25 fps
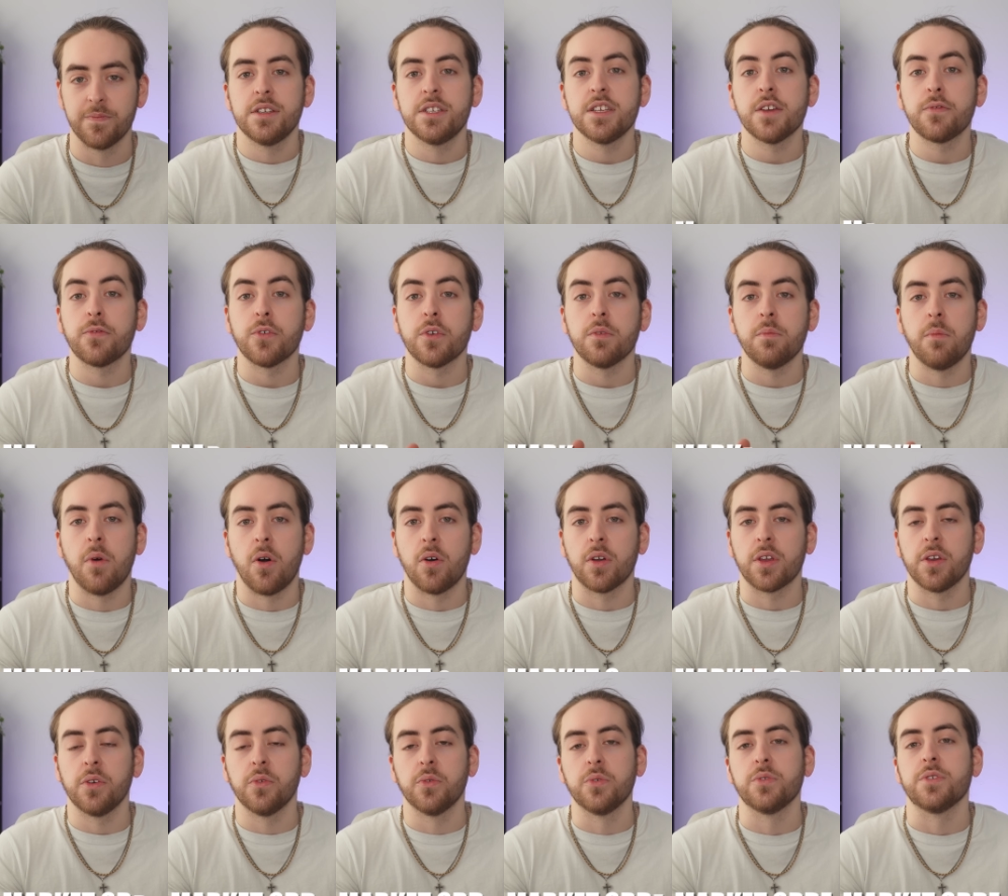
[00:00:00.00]
Different
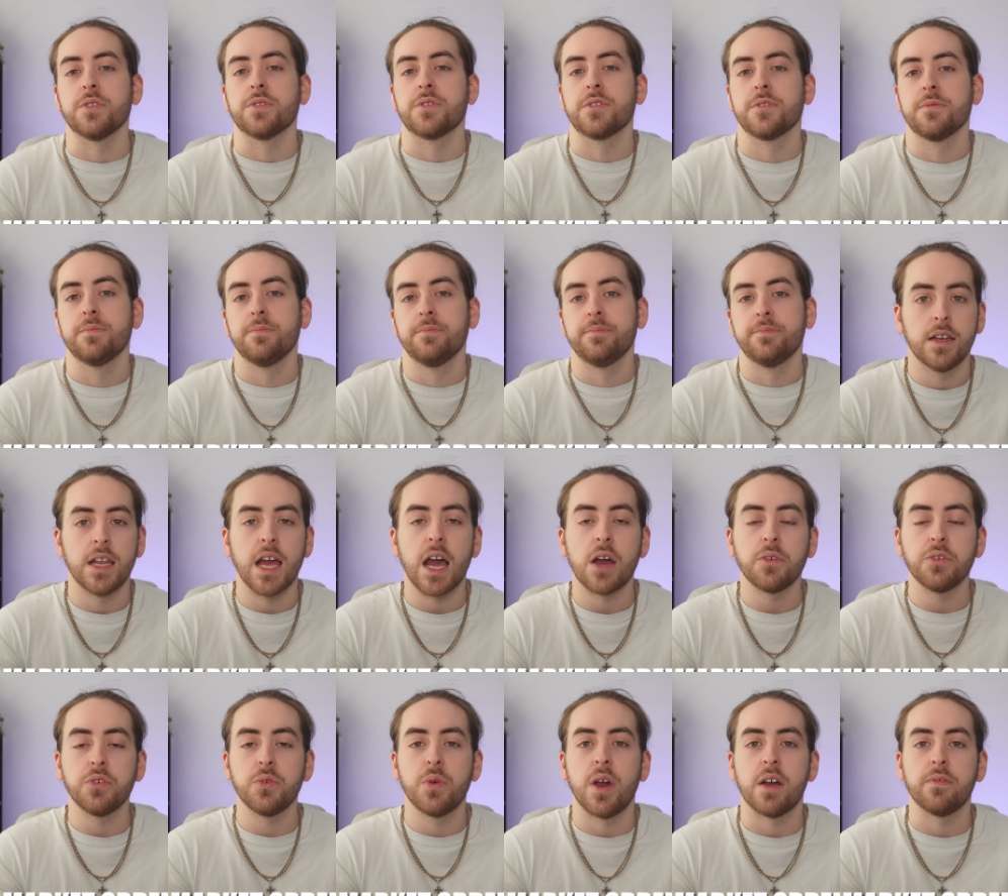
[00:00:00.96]
market orders. Now
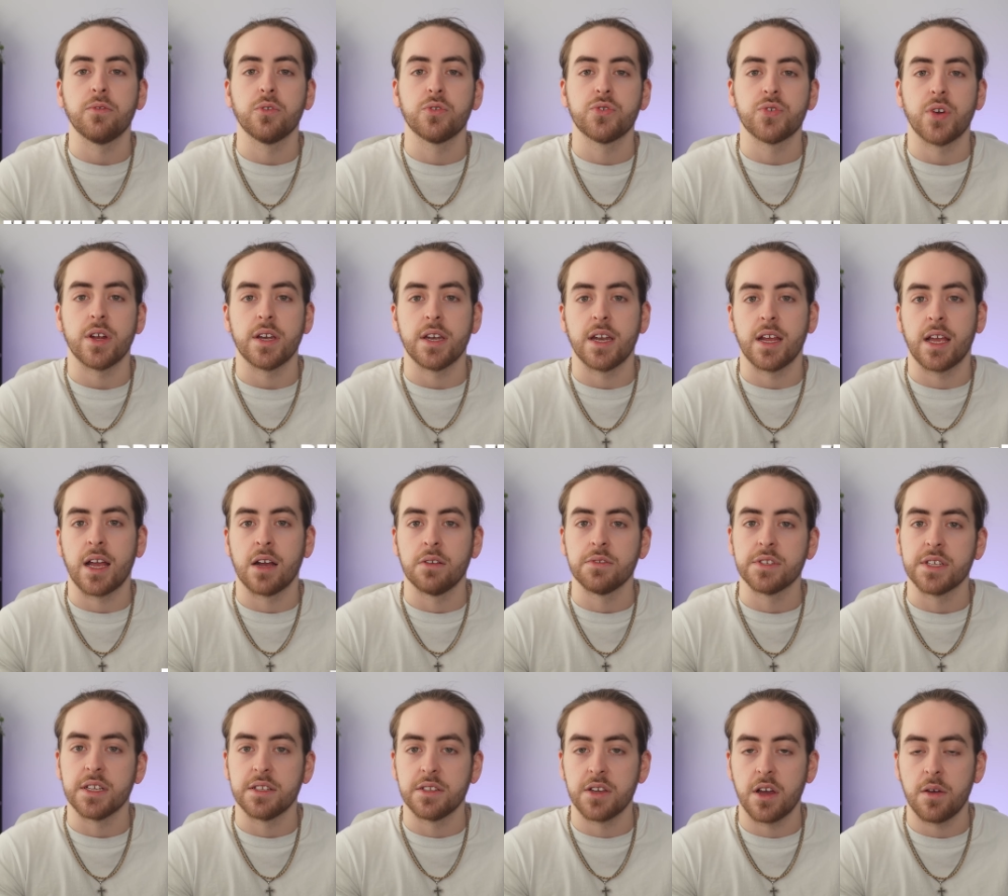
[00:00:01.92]
you have your trading
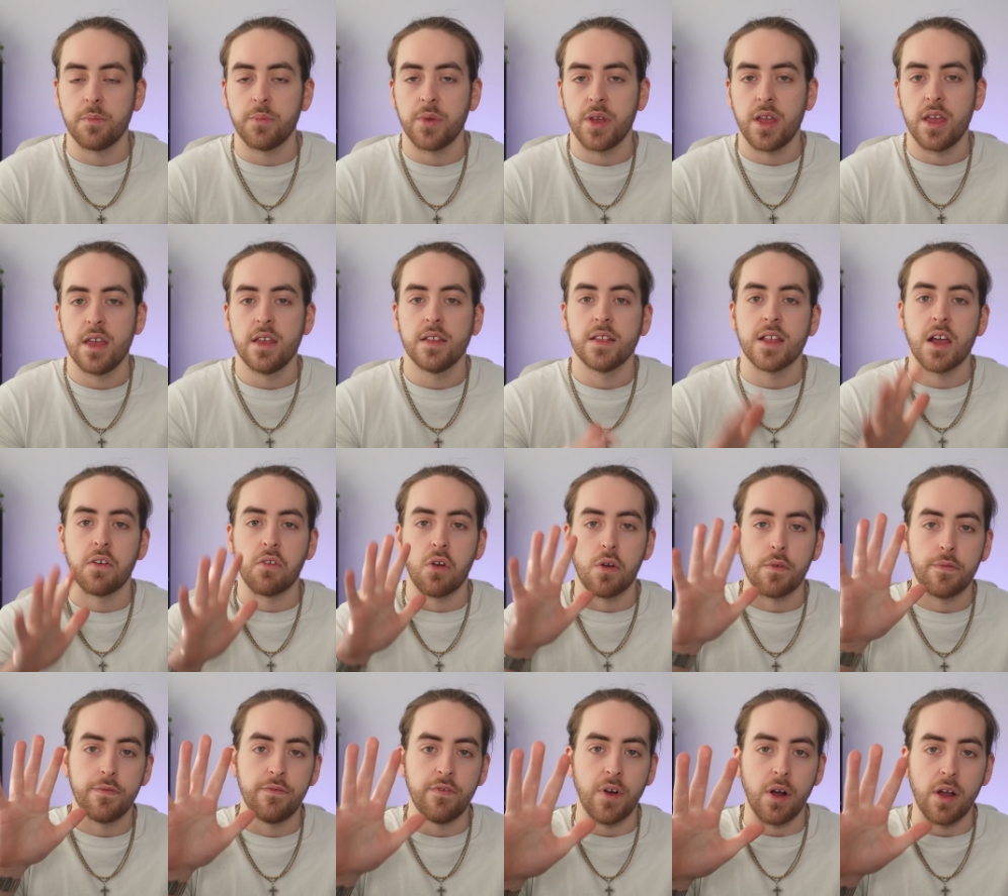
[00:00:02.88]
account set up, there
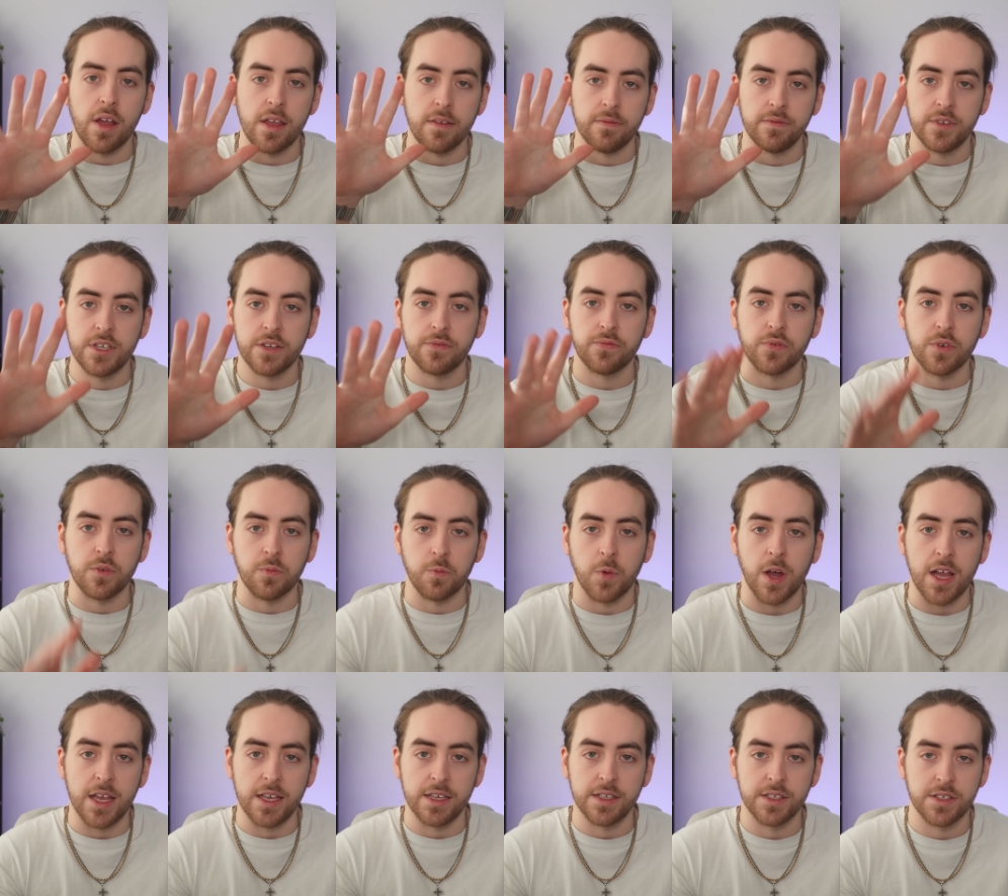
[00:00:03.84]
are five different
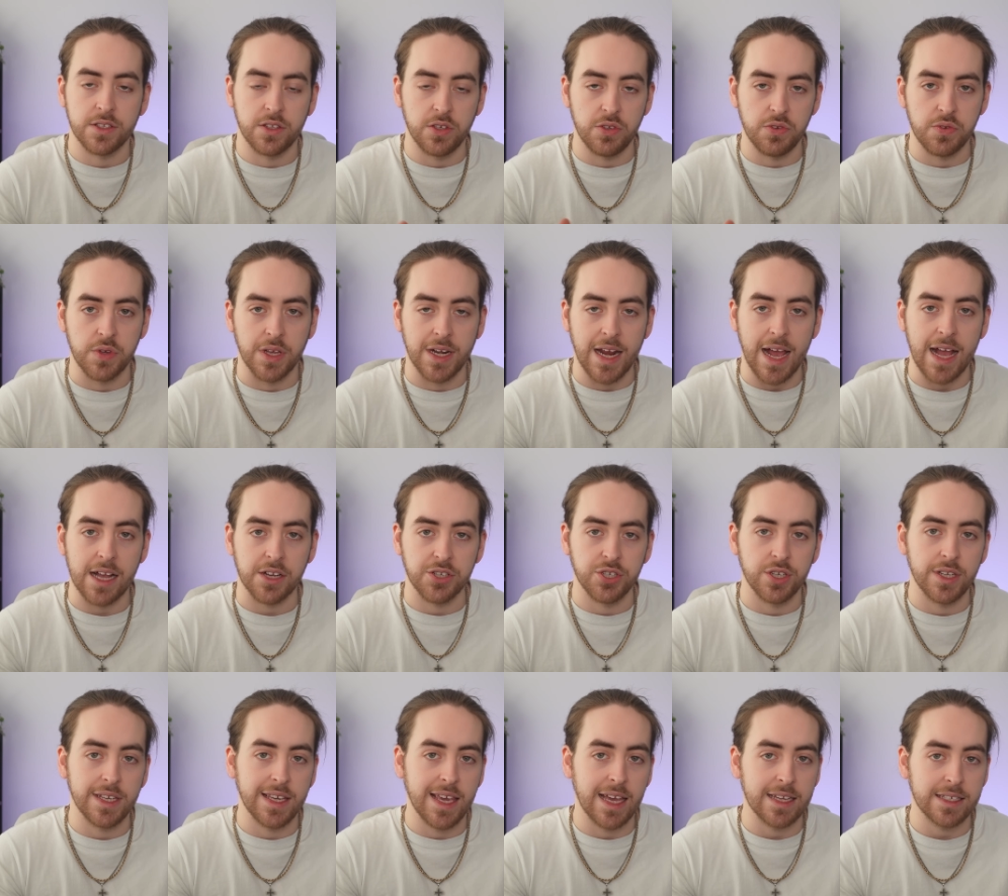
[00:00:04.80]
ways that you can
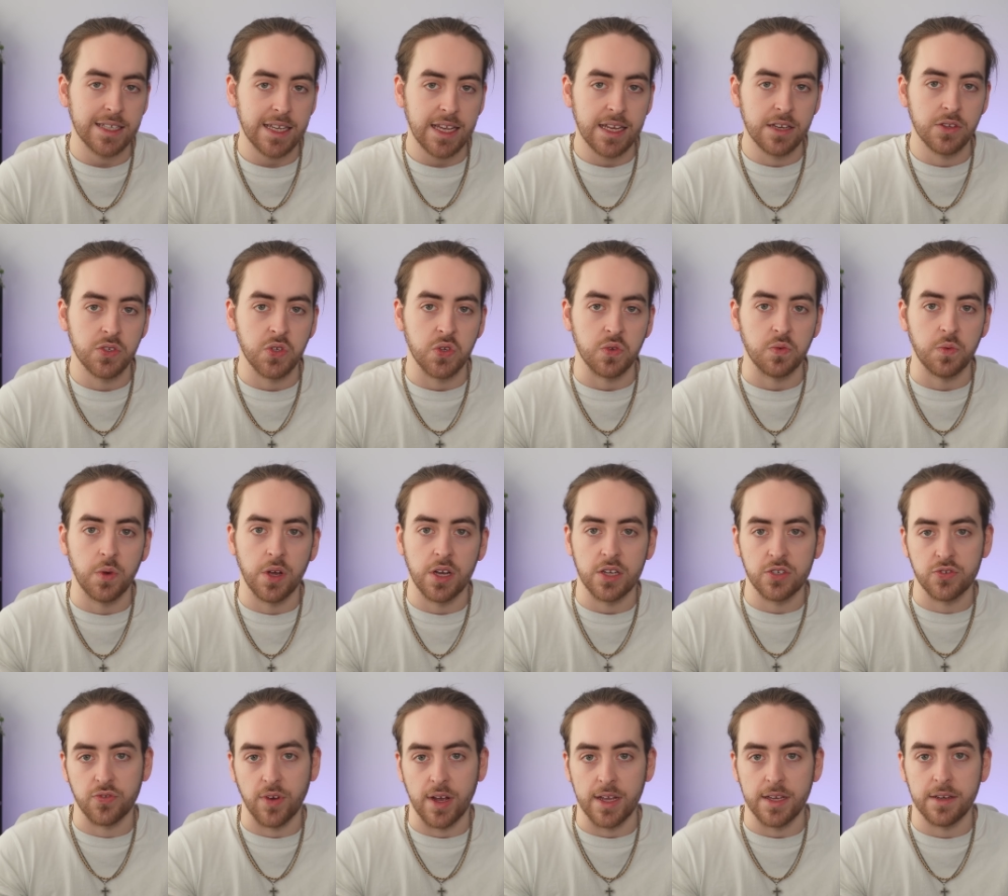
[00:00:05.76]
actually get into
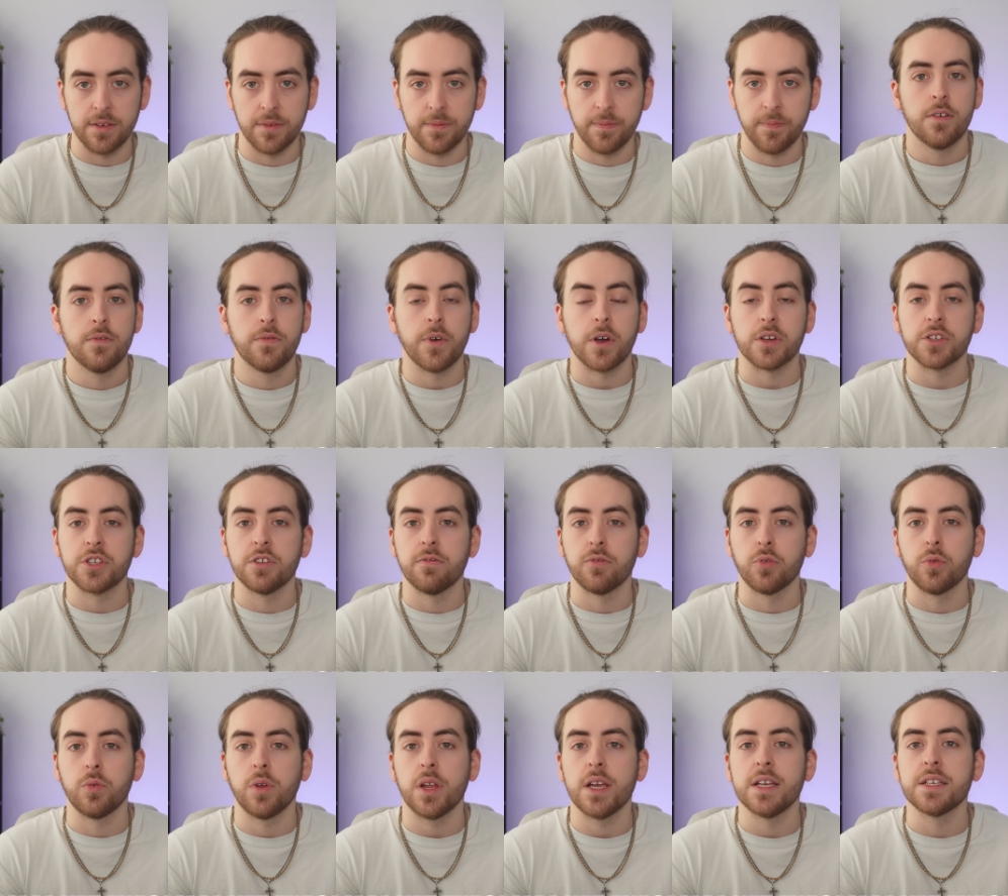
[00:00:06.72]
a trade. First of
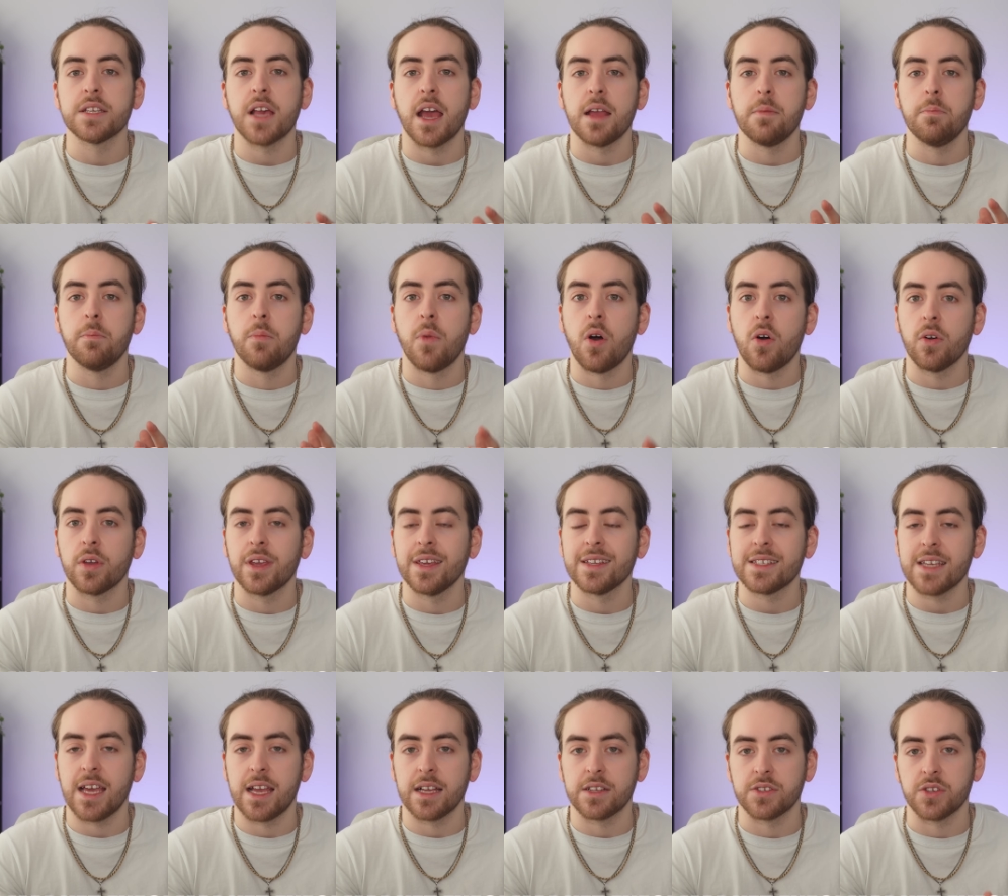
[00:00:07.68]
all is a
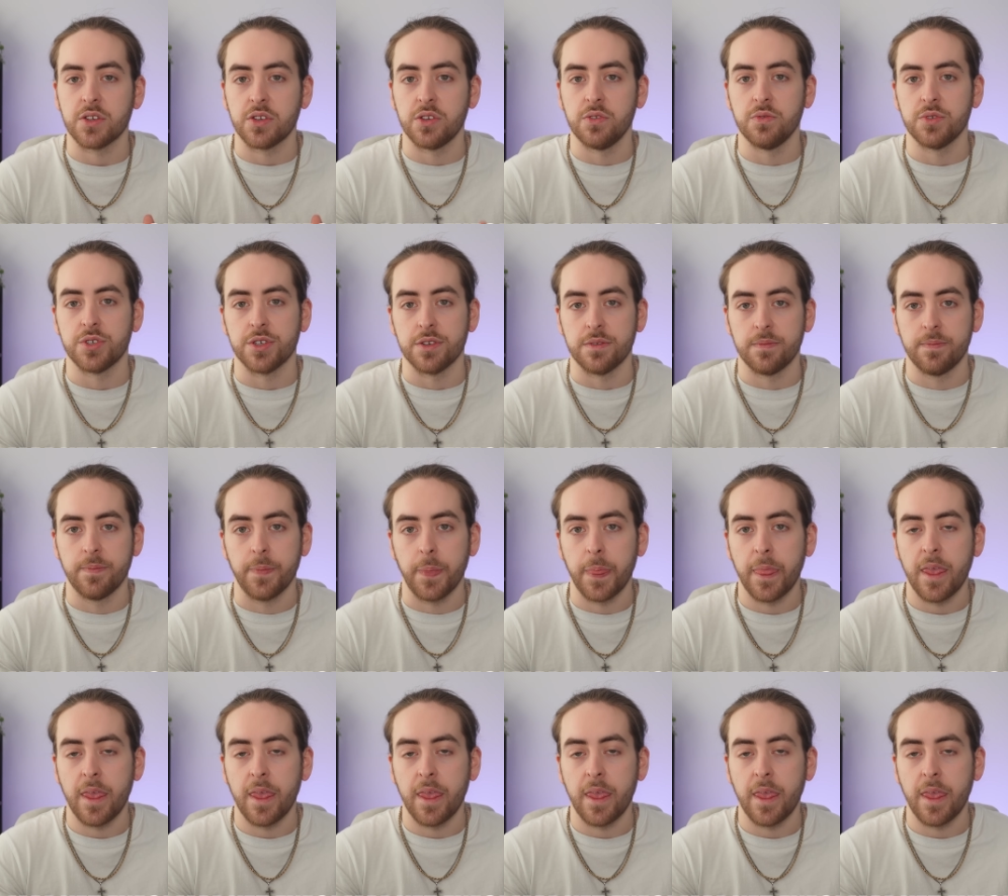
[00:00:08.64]
market execution.